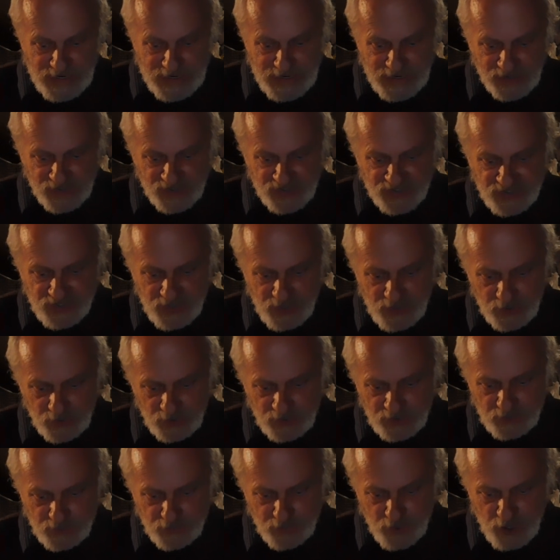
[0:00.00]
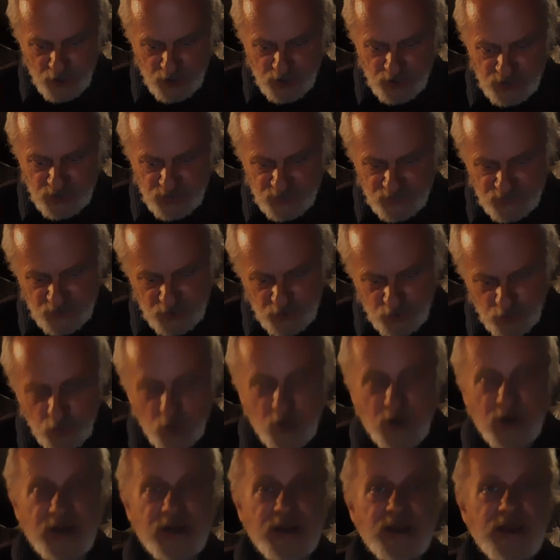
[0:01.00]
and it's titled Impressions of
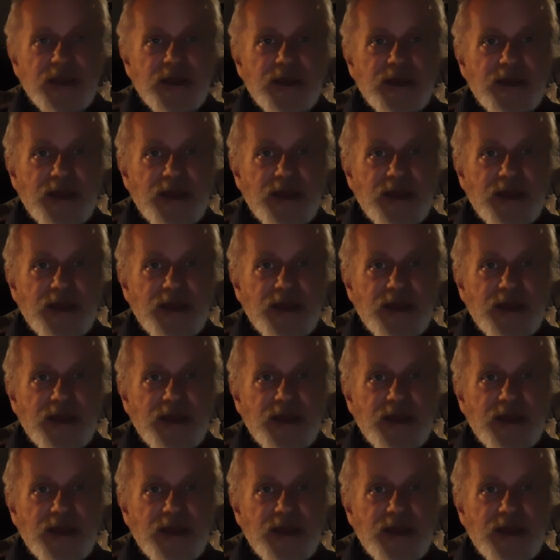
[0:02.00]
Detroit